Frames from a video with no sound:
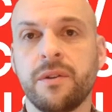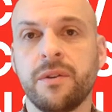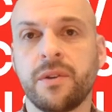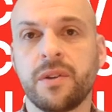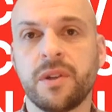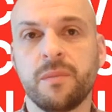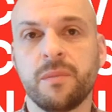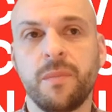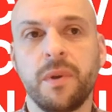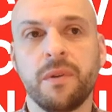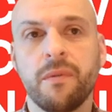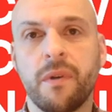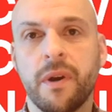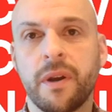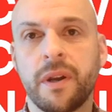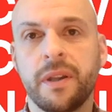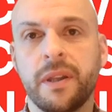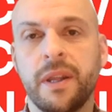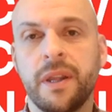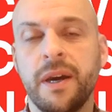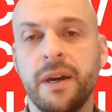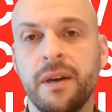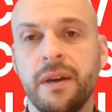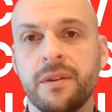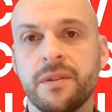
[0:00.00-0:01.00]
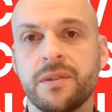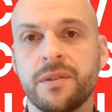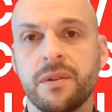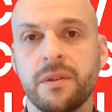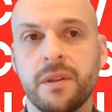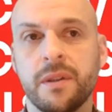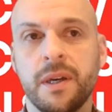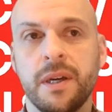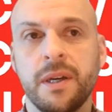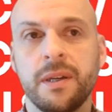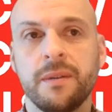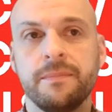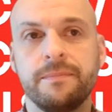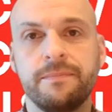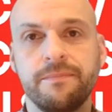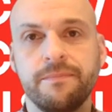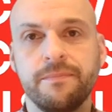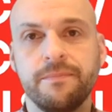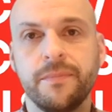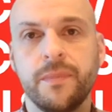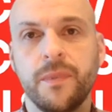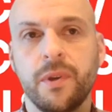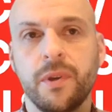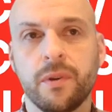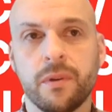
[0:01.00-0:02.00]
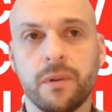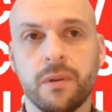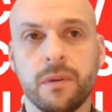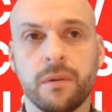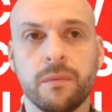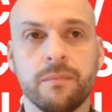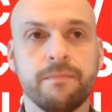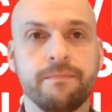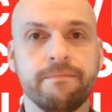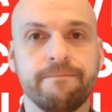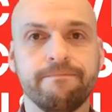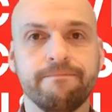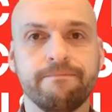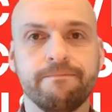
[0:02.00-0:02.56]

you should be running that so that you're